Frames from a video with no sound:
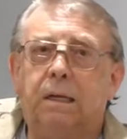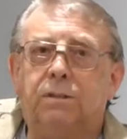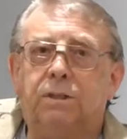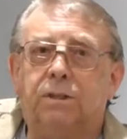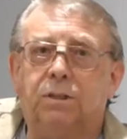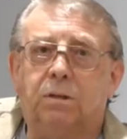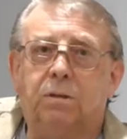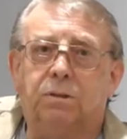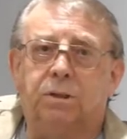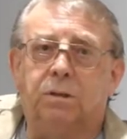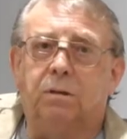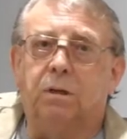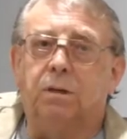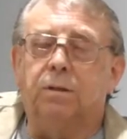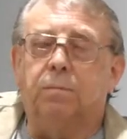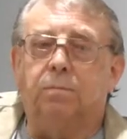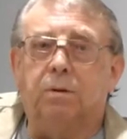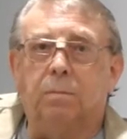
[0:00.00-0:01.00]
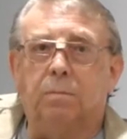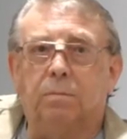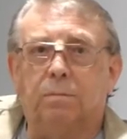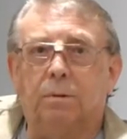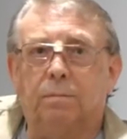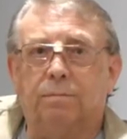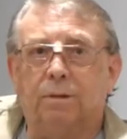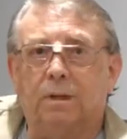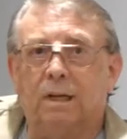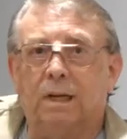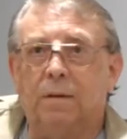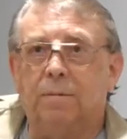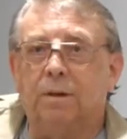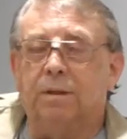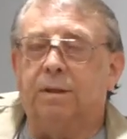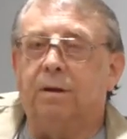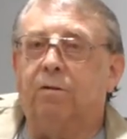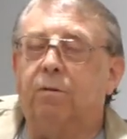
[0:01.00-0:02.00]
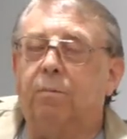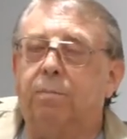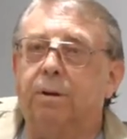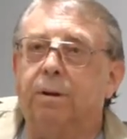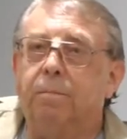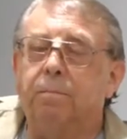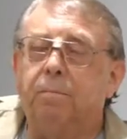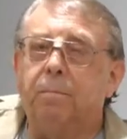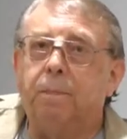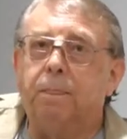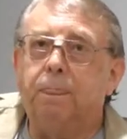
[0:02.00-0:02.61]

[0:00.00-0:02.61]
she's also got the problem of the chemotherapy.